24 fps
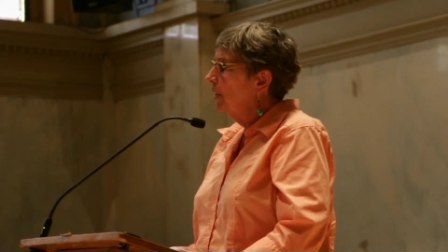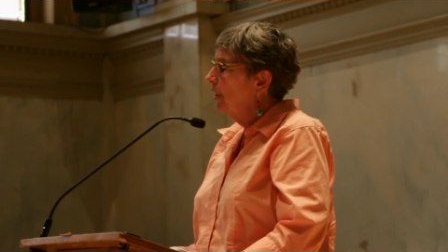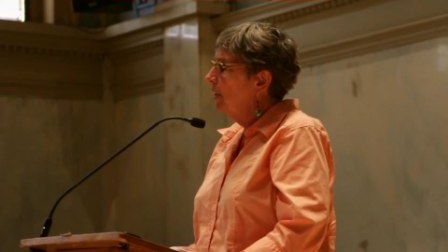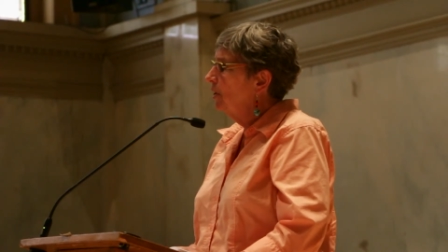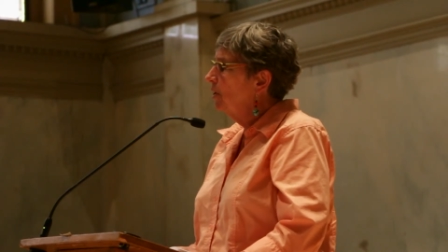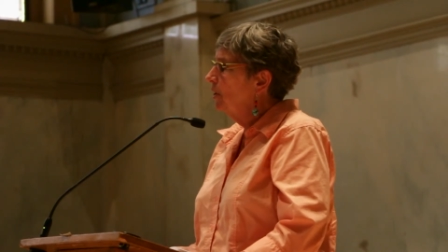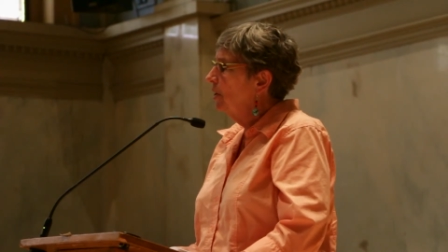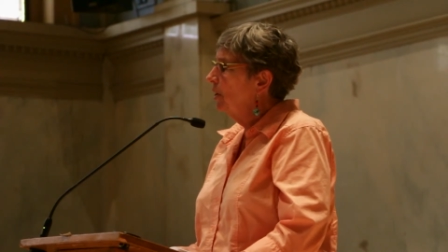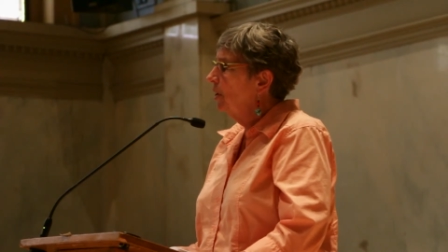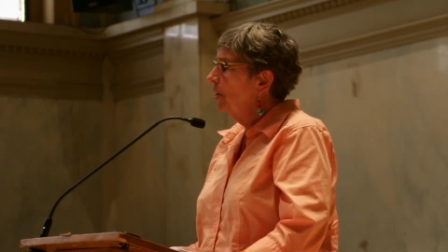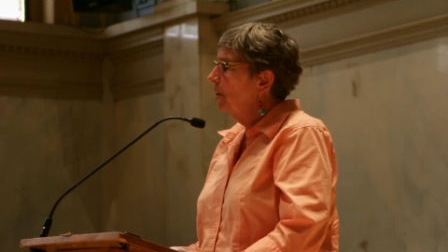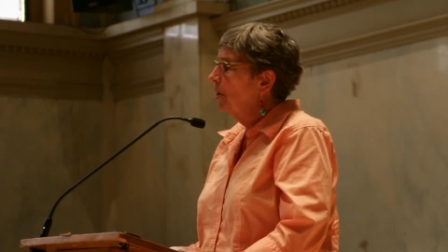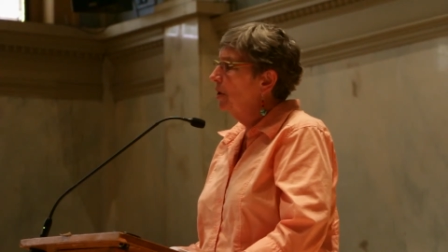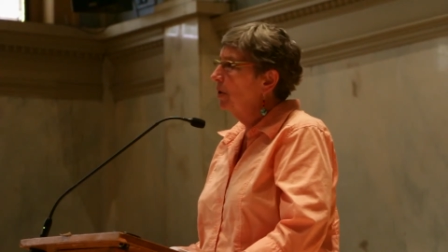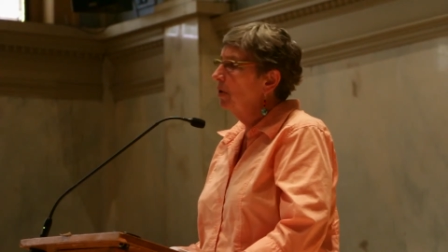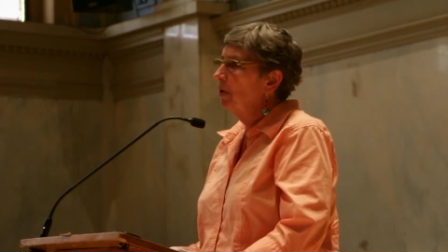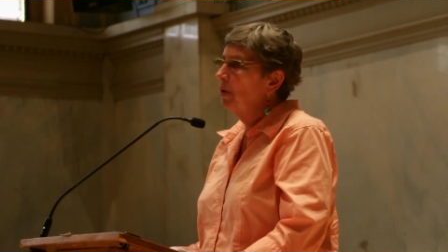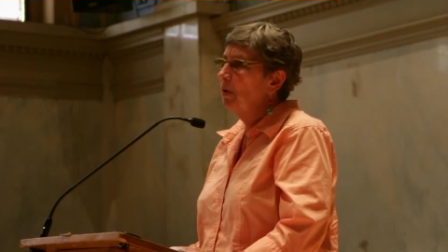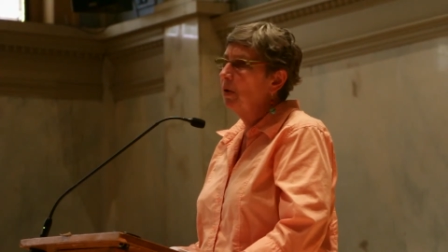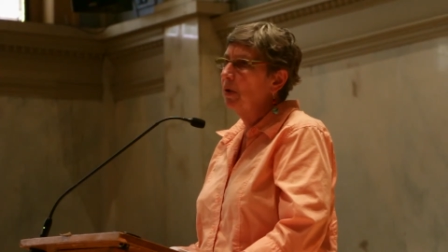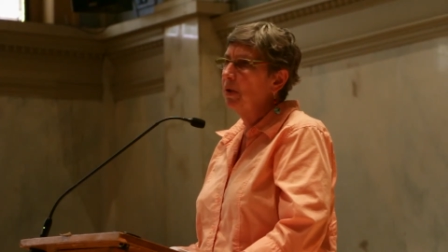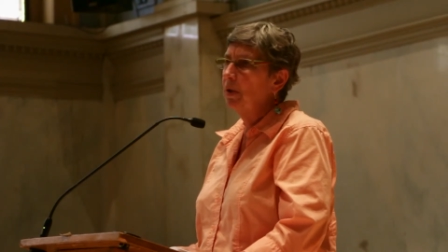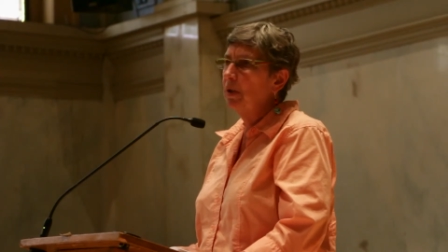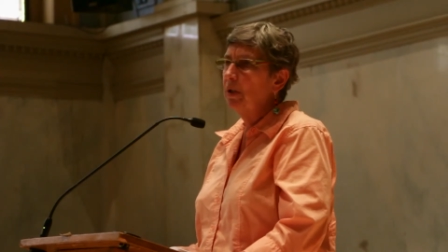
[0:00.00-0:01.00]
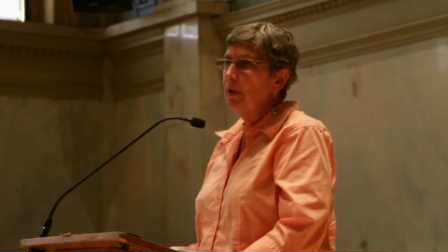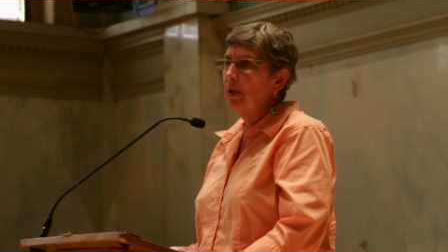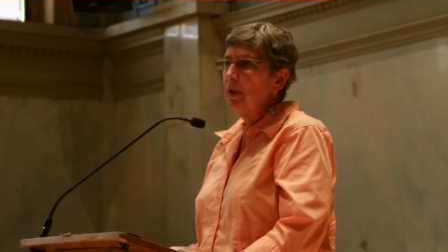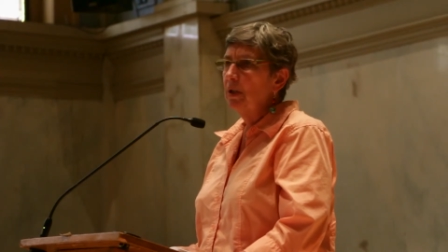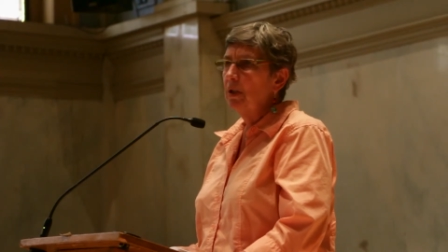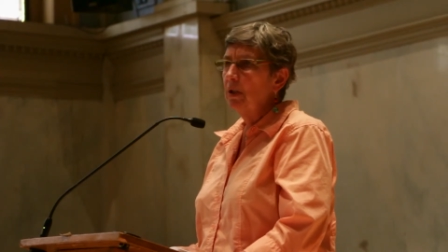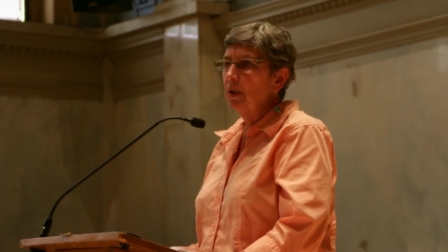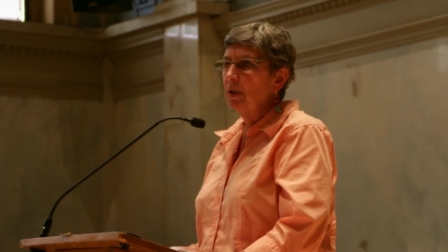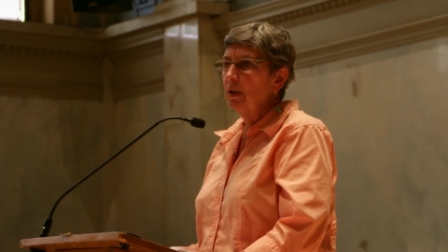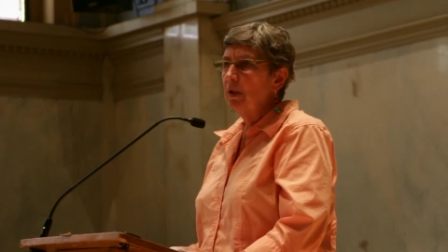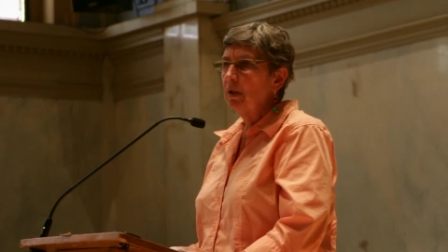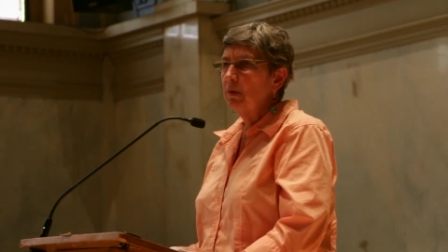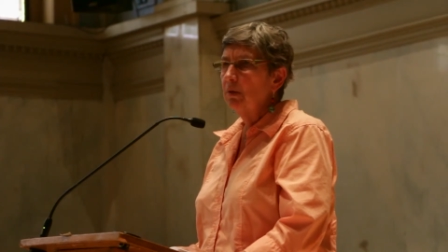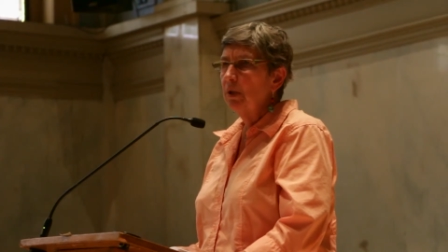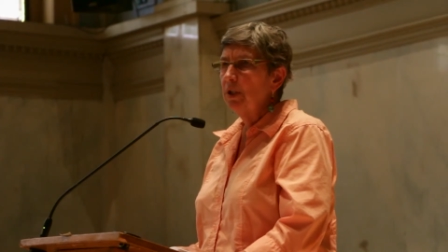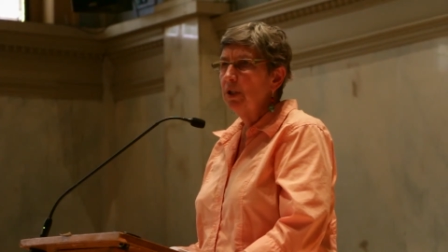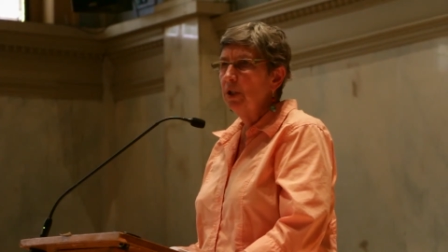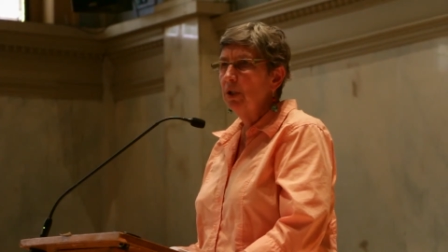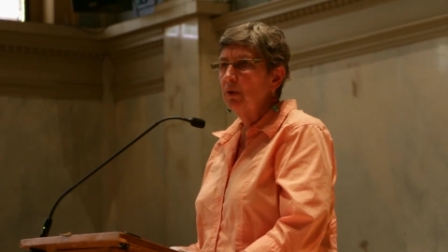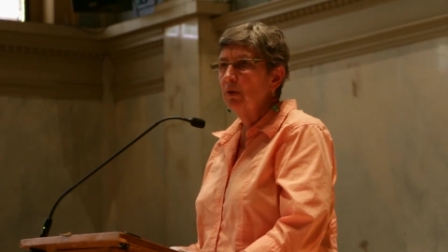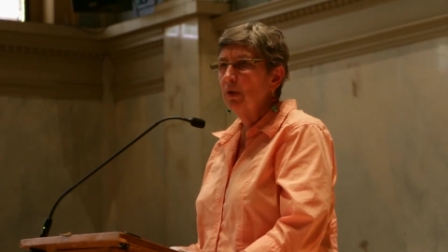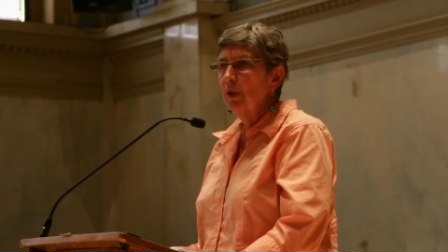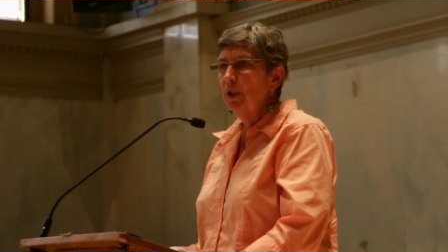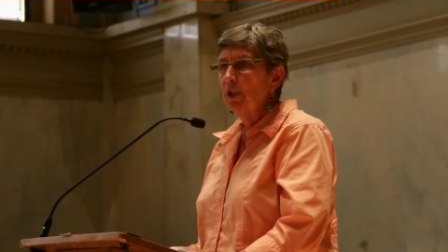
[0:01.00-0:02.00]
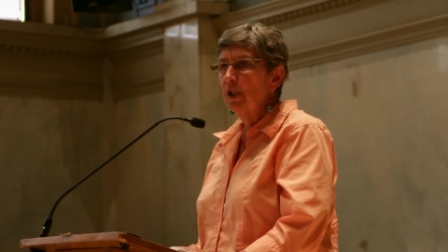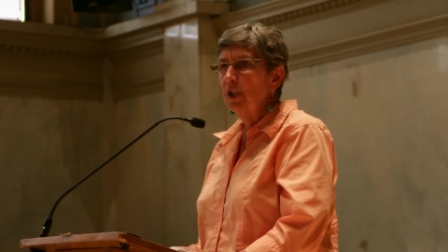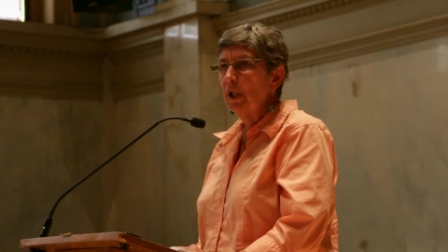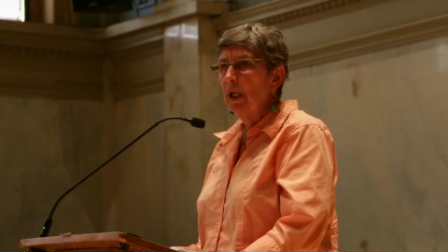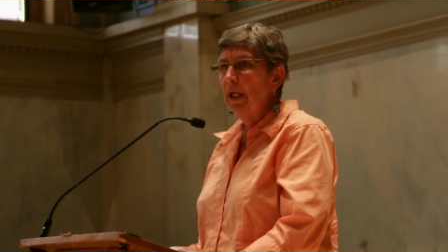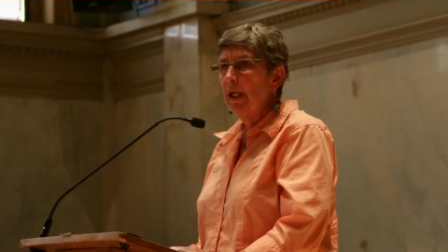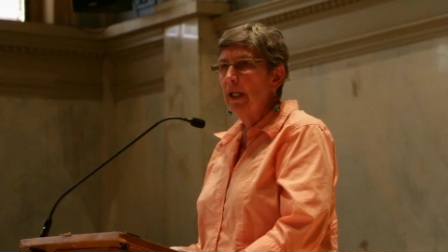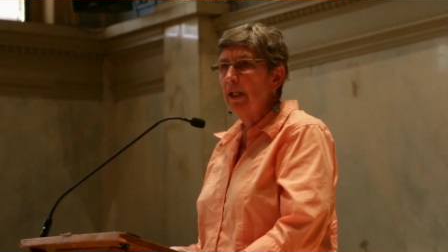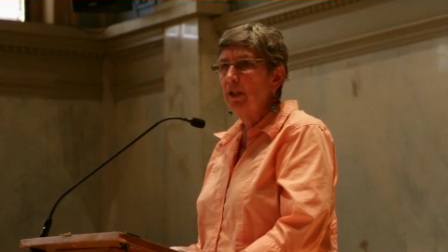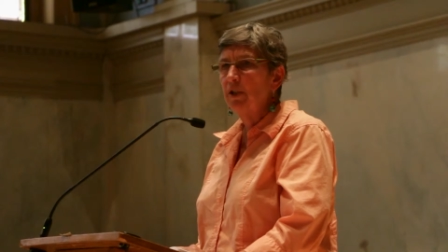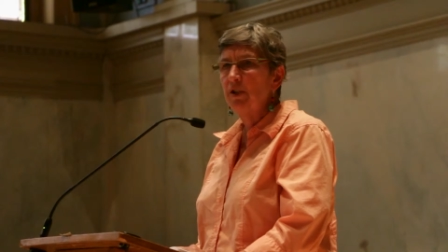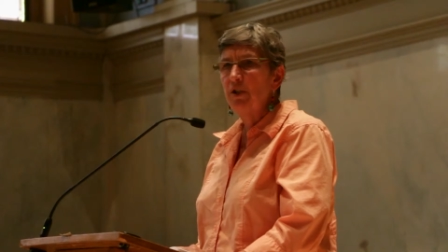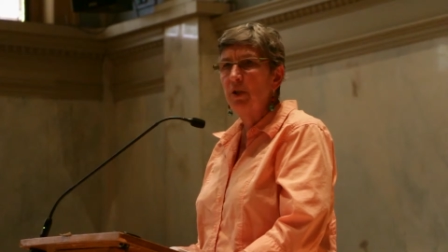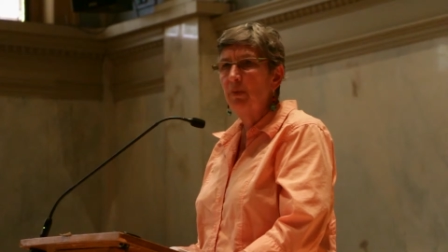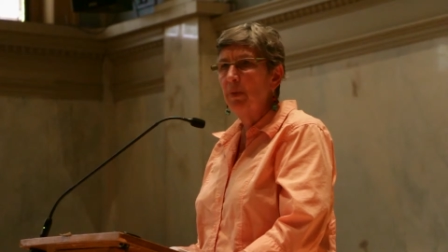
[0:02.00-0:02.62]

did to you when you were a child,